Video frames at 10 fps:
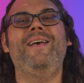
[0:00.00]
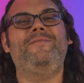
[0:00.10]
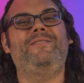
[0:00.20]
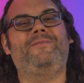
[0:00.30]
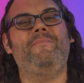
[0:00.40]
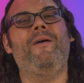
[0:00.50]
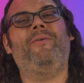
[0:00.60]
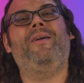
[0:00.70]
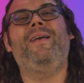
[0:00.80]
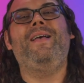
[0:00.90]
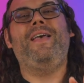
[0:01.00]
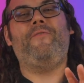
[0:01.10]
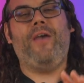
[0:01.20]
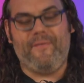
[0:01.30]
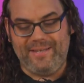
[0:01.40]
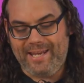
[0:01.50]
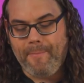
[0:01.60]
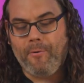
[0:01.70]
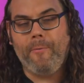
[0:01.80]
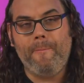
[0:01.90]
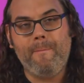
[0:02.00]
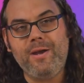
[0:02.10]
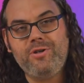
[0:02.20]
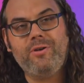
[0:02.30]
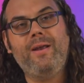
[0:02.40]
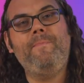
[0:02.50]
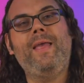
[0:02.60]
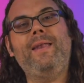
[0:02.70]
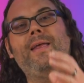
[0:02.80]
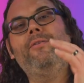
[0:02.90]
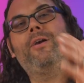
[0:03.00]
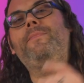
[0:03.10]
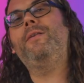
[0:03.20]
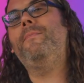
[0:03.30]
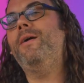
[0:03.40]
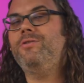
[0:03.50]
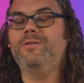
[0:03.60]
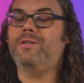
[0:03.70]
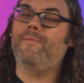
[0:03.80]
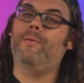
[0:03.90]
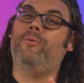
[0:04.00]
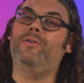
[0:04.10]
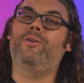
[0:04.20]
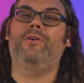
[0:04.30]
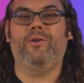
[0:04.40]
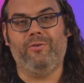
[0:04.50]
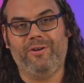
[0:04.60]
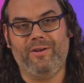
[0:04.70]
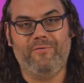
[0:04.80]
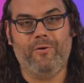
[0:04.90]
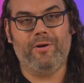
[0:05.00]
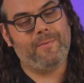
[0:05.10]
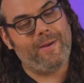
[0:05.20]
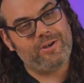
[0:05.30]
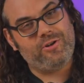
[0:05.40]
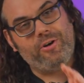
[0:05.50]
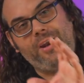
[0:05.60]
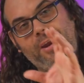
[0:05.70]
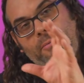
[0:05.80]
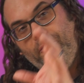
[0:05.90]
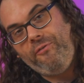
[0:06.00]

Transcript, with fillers: Just remember, if you have a table, measure it, and then look up the dimensions of the printer you're looking for to make sure it will